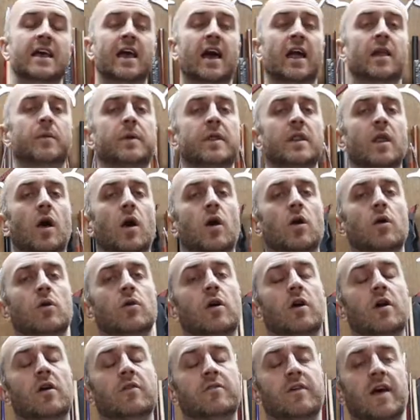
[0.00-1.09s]
and I've been the
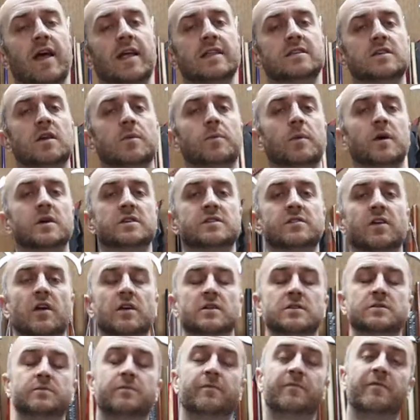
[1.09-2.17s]
owner of Enso Martial
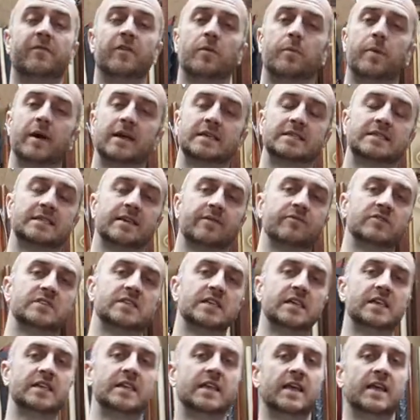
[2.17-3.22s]
Arts for the past 17